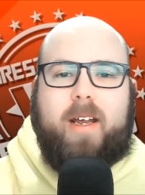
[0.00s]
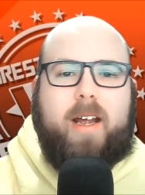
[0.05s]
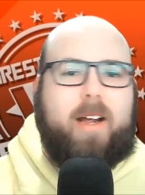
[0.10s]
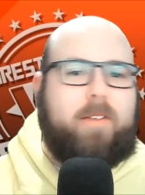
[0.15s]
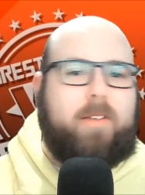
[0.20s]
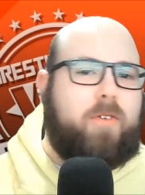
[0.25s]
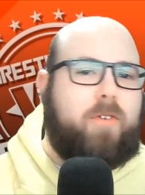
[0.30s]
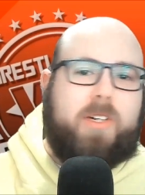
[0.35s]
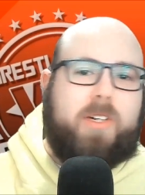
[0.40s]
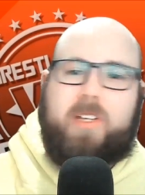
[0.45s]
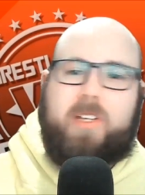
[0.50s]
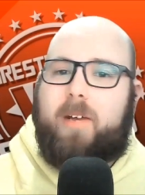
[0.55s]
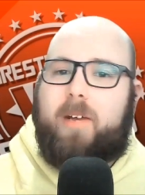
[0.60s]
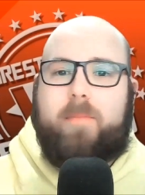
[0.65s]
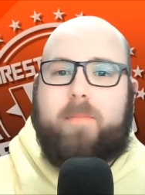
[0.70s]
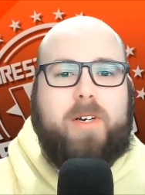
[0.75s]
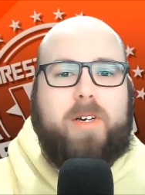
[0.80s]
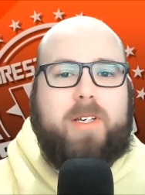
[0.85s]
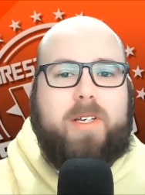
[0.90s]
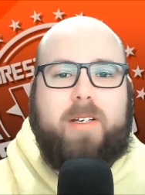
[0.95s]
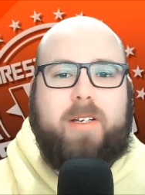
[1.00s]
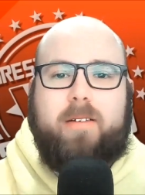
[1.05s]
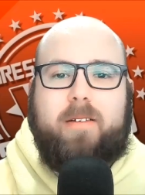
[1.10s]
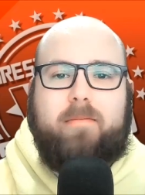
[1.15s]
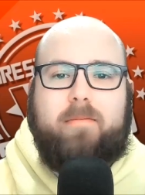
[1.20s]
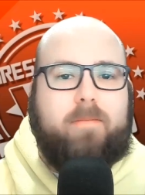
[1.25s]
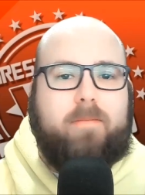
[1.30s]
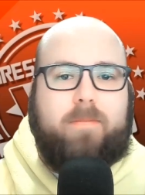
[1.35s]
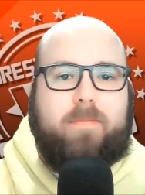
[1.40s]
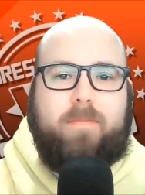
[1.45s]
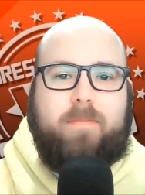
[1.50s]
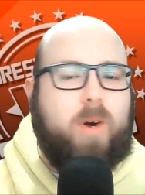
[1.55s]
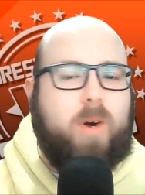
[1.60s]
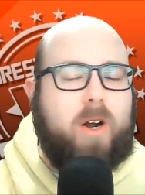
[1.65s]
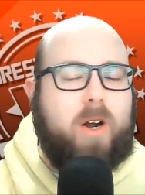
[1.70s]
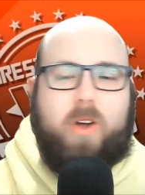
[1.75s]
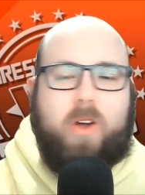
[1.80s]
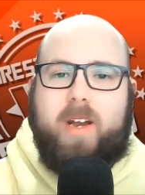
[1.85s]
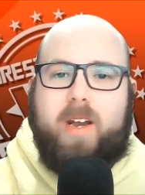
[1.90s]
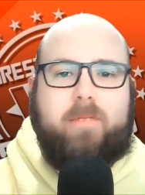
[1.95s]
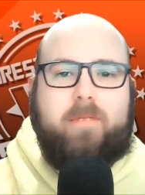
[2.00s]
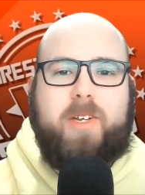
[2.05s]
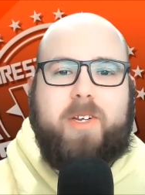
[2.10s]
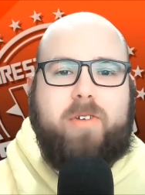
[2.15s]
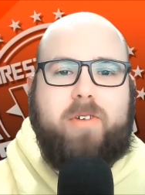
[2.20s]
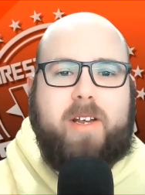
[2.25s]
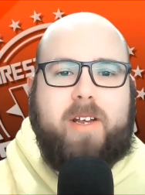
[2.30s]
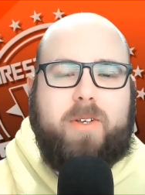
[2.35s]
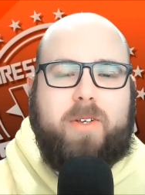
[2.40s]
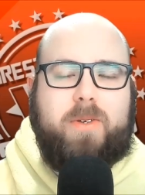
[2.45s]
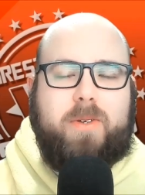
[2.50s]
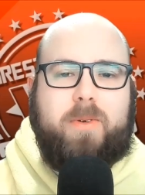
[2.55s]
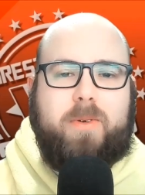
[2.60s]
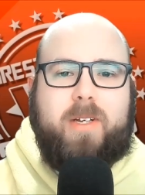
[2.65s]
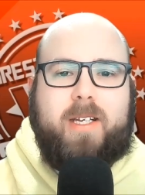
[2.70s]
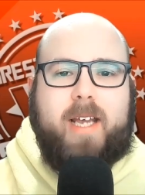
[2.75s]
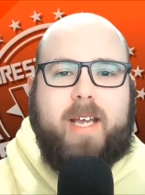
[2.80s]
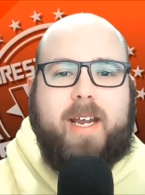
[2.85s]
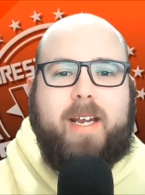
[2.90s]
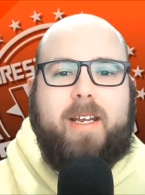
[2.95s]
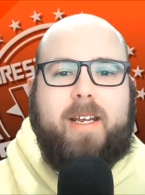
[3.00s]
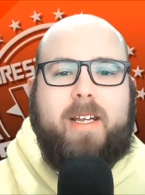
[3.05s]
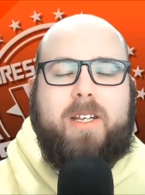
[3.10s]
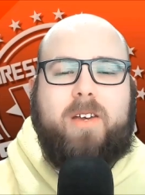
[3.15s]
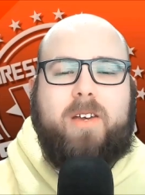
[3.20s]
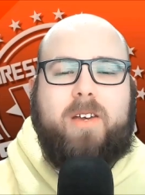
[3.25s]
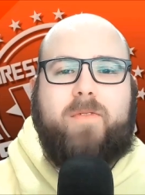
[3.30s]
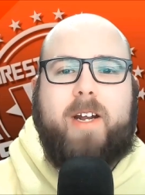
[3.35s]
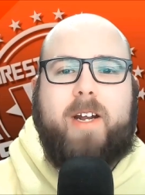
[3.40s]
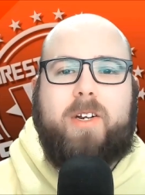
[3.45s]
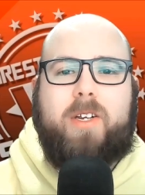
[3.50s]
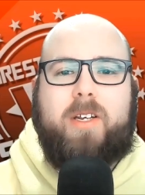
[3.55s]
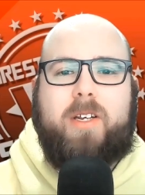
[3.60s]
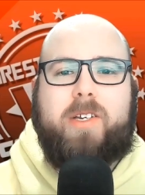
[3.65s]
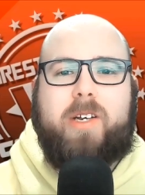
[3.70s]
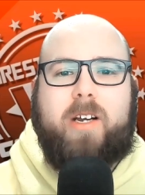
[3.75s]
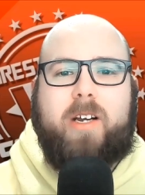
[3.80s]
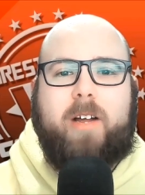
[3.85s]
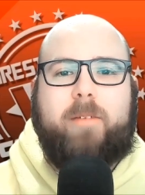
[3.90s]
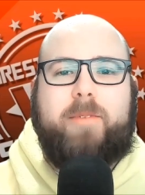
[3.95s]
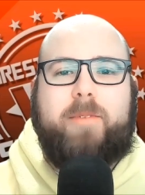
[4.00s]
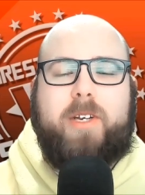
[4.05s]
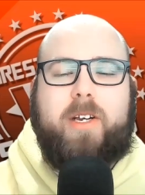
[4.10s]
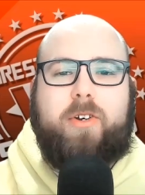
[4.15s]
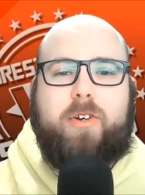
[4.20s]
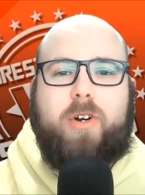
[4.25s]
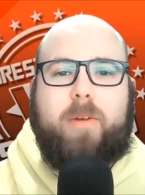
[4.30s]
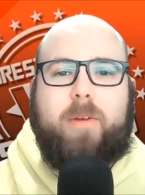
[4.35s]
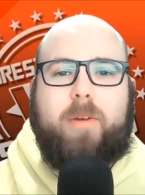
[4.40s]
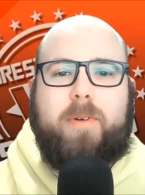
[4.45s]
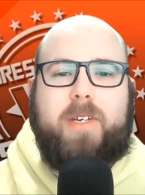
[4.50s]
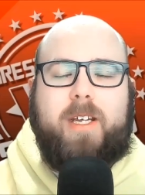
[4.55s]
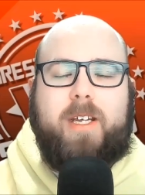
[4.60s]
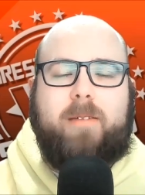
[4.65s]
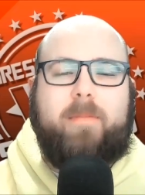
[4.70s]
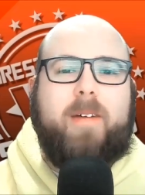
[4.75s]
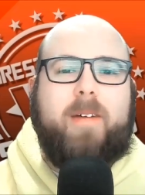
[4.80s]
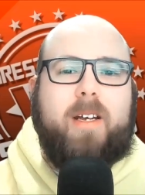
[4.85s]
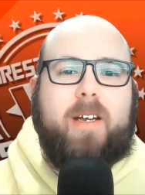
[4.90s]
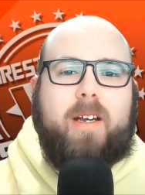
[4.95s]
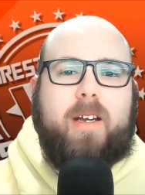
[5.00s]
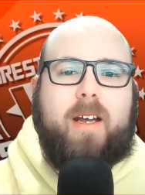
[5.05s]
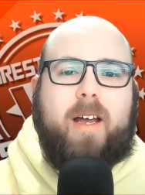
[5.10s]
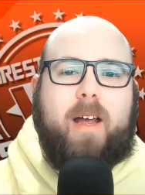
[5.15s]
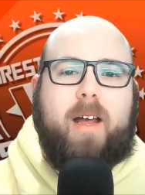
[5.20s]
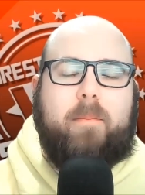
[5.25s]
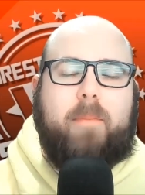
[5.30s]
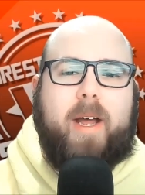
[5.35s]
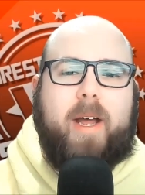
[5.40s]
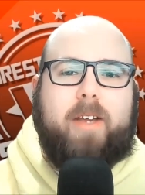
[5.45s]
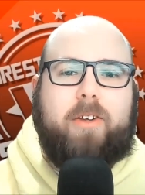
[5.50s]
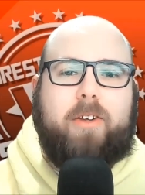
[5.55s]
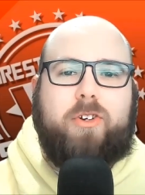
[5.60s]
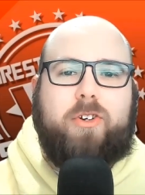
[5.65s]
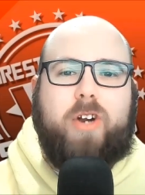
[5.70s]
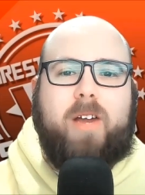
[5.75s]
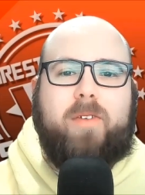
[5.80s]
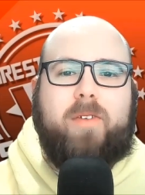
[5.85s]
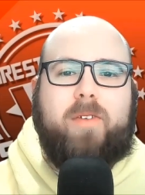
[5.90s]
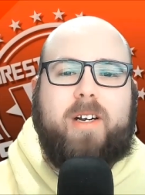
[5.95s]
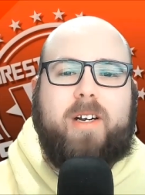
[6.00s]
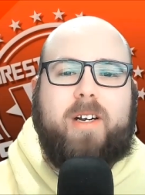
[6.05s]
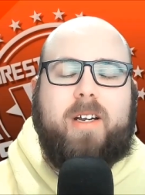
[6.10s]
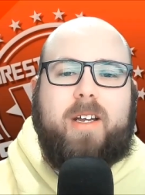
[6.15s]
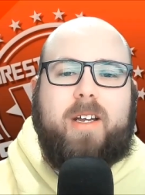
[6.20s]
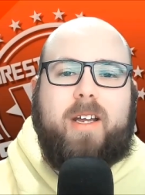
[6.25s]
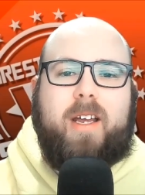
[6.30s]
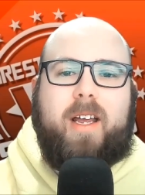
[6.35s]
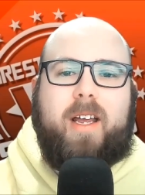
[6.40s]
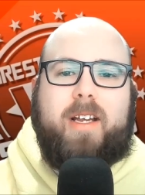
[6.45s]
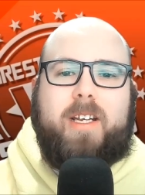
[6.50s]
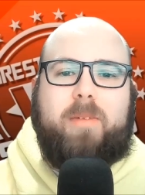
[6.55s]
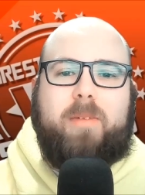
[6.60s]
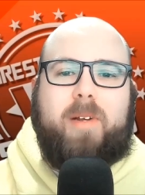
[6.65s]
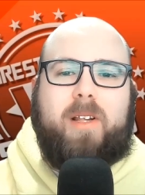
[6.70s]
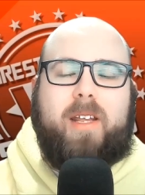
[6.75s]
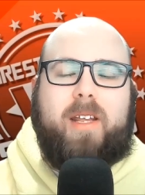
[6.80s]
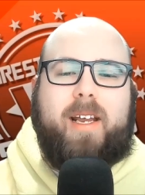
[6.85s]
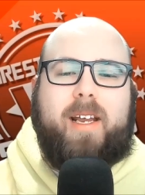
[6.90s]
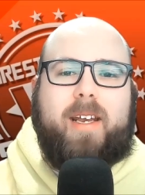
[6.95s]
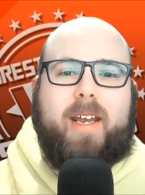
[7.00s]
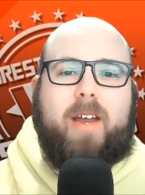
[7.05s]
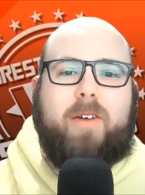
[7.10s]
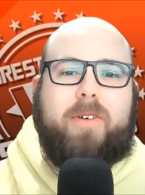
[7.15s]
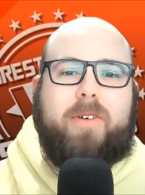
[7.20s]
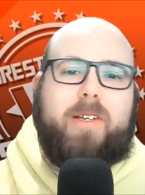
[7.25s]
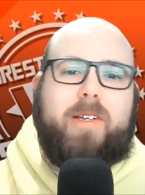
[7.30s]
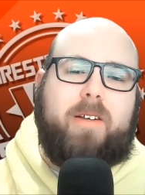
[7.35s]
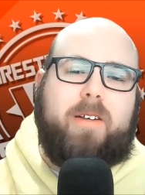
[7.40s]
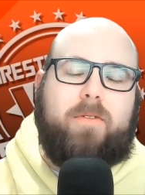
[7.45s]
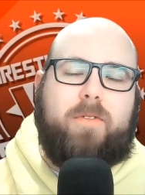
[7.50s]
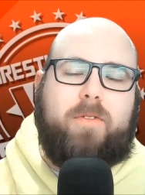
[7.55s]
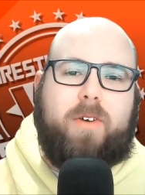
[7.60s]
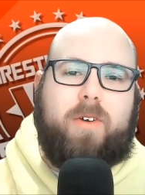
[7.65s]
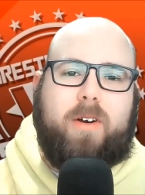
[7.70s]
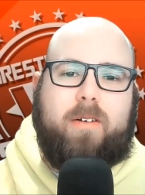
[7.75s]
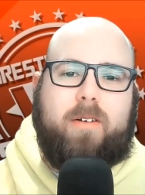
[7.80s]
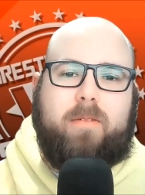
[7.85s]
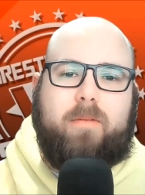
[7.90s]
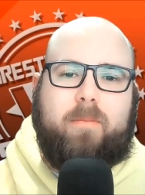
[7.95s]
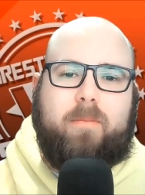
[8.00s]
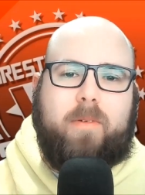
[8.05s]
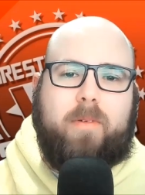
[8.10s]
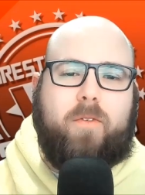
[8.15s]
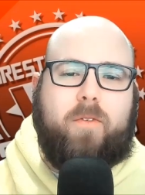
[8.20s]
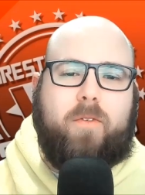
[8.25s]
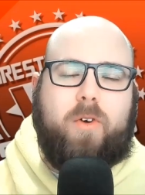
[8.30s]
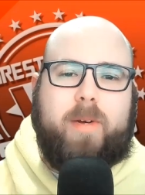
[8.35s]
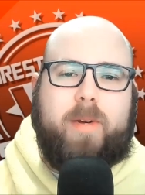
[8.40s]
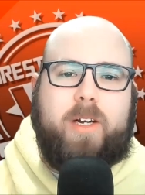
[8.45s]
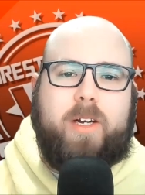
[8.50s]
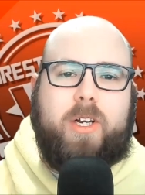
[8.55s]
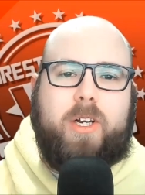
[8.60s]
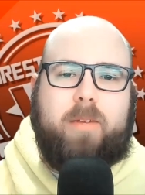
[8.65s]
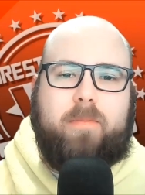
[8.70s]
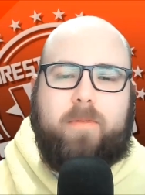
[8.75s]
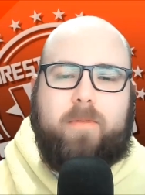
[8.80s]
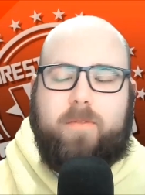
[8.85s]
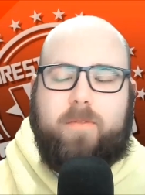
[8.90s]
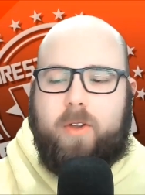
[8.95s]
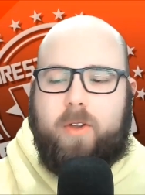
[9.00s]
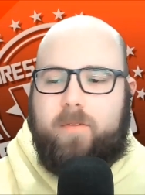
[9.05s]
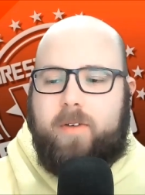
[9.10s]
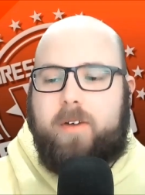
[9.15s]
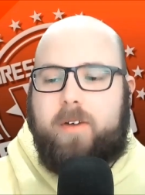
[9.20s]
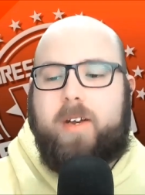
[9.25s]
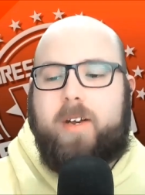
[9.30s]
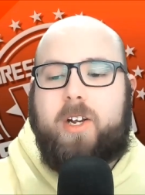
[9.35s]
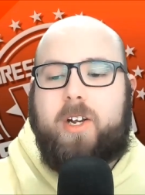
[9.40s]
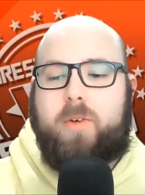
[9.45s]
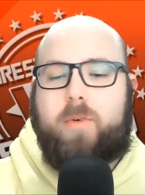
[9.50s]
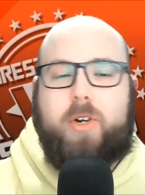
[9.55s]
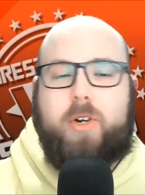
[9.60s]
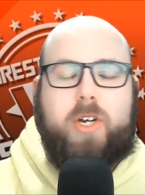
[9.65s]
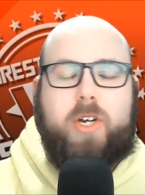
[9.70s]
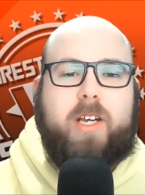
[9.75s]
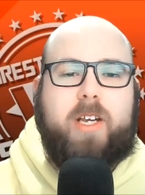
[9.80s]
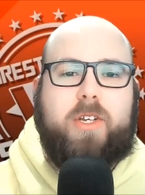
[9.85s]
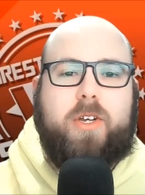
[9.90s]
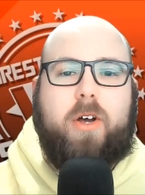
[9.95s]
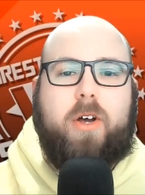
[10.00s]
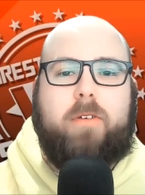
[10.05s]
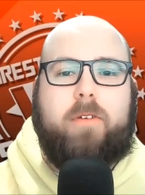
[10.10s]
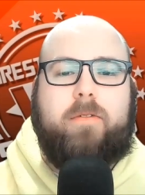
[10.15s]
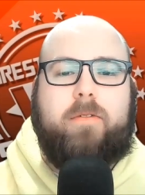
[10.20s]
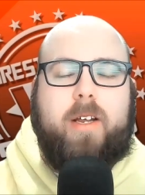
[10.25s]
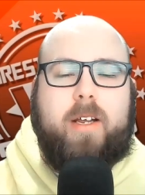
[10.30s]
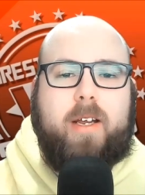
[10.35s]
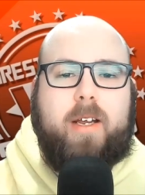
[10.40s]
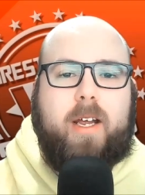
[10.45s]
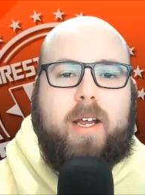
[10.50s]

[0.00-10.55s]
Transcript: Uh, fortunately, numbers weren't on Mr. WrestleZone side as he eventually succumbed to a triple team uh, pile driver uh, to be laid out for before being ch- before the foundation were chased off